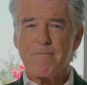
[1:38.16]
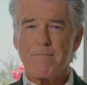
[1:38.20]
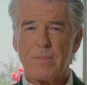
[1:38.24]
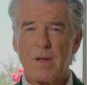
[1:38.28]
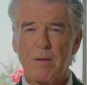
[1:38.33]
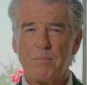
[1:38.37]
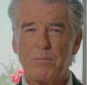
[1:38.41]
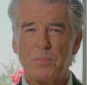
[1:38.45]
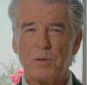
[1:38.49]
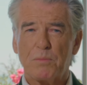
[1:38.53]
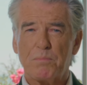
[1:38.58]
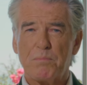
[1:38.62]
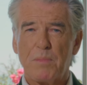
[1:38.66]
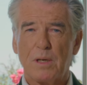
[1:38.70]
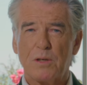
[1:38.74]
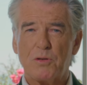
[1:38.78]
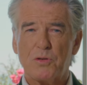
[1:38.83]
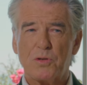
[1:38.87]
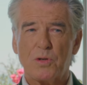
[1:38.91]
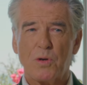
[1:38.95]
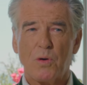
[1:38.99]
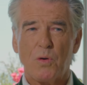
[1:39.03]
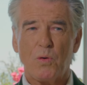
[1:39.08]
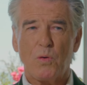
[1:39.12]
the
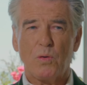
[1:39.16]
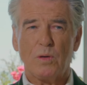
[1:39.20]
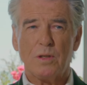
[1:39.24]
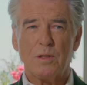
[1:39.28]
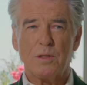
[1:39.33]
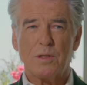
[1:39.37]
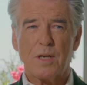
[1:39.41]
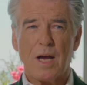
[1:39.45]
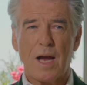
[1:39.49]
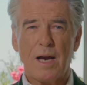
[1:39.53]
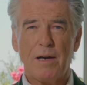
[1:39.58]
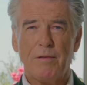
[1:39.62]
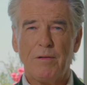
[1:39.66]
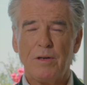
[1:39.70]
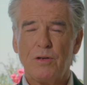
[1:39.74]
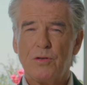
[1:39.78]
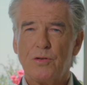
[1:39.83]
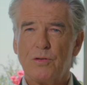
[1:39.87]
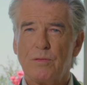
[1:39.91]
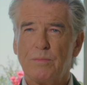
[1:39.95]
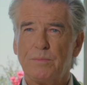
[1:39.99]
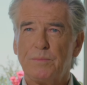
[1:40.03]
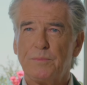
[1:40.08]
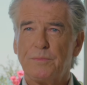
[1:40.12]
defining colour
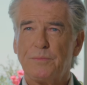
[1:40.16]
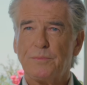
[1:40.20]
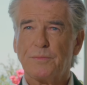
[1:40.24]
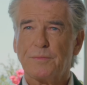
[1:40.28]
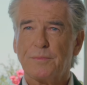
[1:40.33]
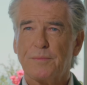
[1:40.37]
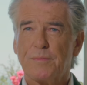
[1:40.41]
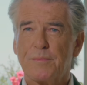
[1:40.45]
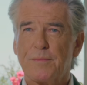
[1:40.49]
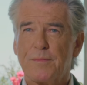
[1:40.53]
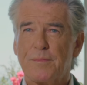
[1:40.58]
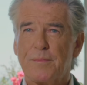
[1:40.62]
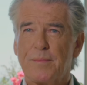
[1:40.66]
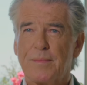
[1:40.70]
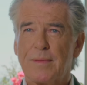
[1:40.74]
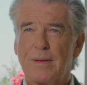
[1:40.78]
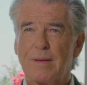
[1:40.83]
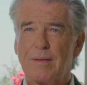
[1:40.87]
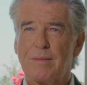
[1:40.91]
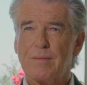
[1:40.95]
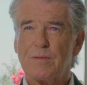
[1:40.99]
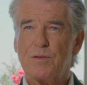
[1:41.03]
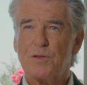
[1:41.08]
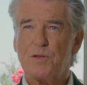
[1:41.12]
of the grade.
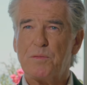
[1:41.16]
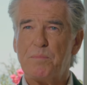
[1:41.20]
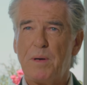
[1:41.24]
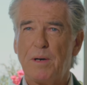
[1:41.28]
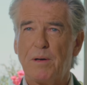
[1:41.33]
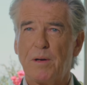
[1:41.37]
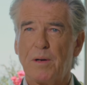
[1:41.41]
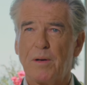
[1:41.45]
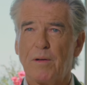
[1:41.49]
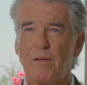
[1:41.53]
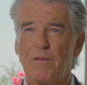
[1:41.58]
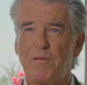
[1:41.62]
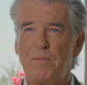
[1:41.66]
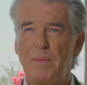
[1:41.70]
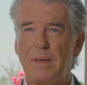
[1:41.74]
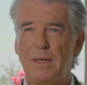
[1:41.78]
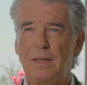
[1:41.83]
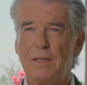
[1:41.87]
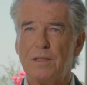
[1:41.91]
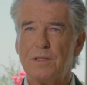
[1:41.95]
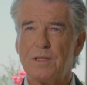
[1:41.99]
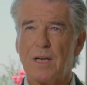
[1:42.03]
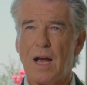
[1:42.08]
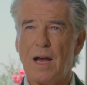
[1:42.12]
So
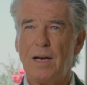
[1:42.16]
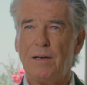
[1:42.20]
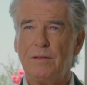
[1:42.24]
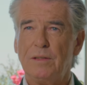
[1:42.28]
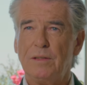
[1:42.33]
Tom, the